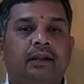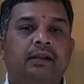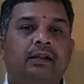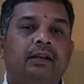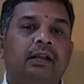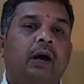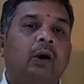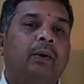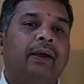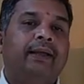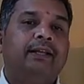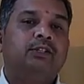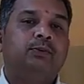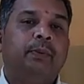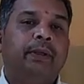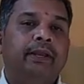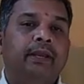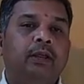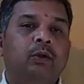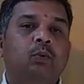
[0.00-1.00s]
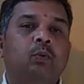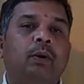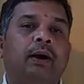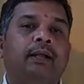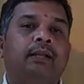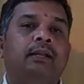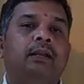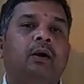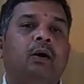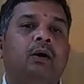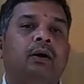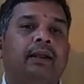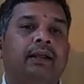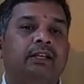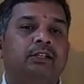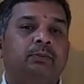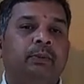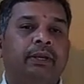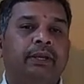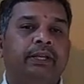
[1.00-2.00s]
Now as many 1 or
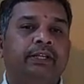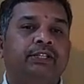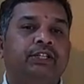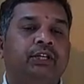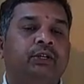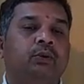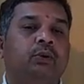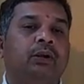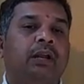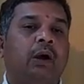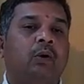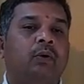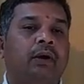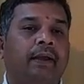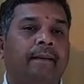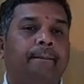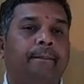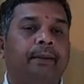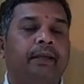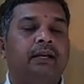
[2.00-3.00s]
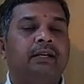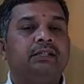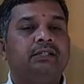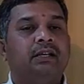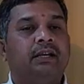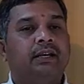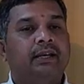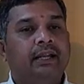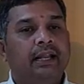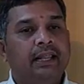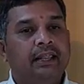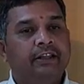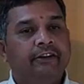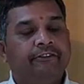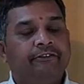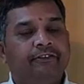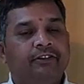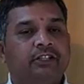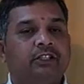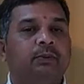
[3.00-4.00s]
as many 0 now appears, till the
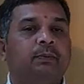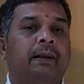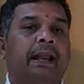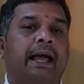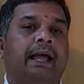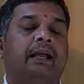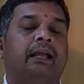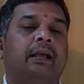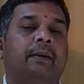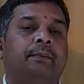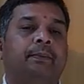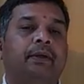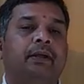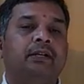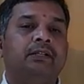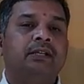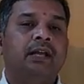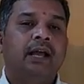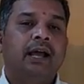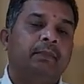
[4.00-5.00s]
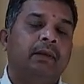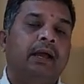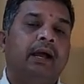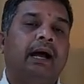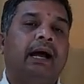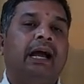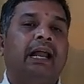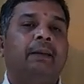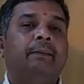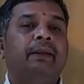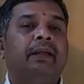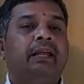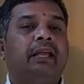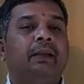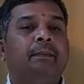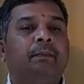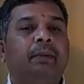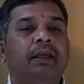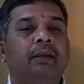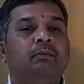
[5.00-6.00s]
first blank appears, I'll be
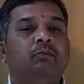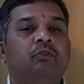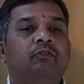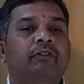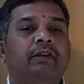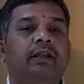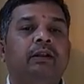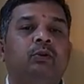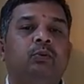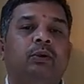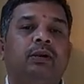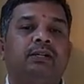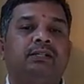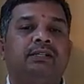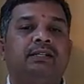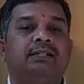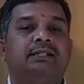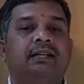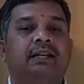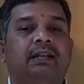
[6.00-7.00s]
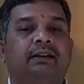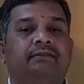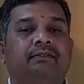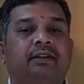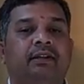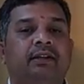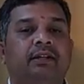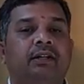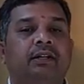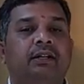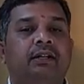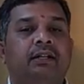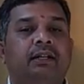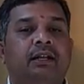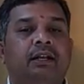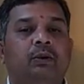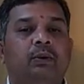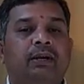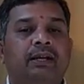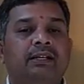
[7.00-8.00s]
keeping moving towards its left.
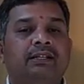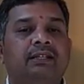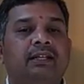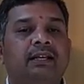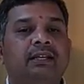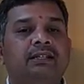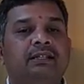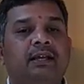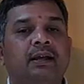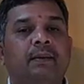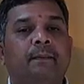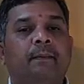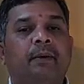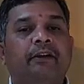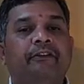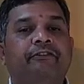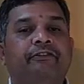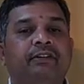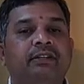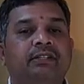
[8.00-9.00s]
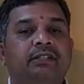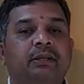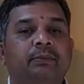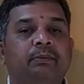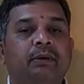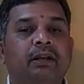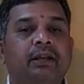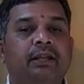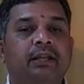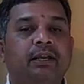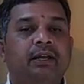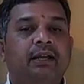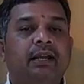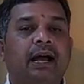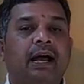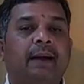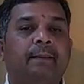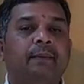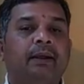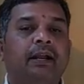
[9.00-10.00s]
Look at this, my first symbol here
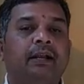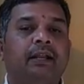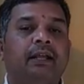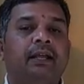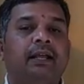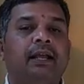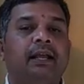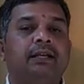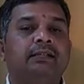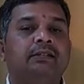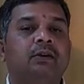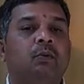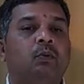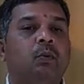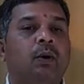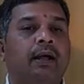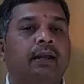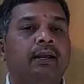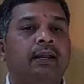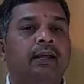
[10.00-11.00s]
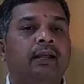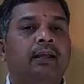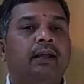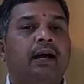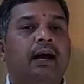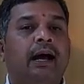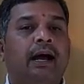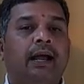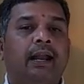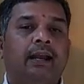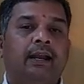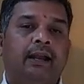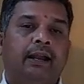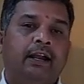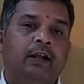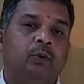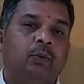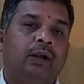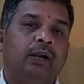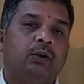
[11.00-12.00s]
I'm getting is a 1. I'll
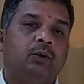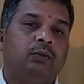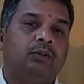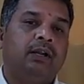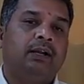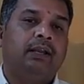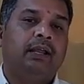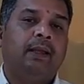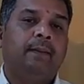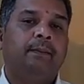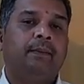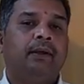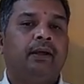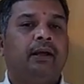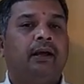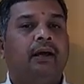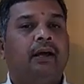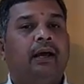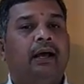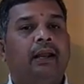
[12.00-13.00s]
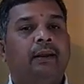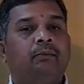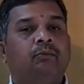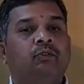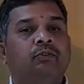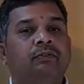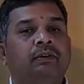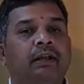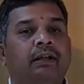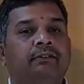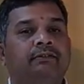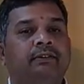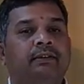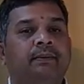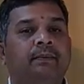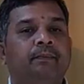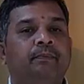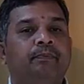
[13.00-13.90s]
write 1 to the tape and move left.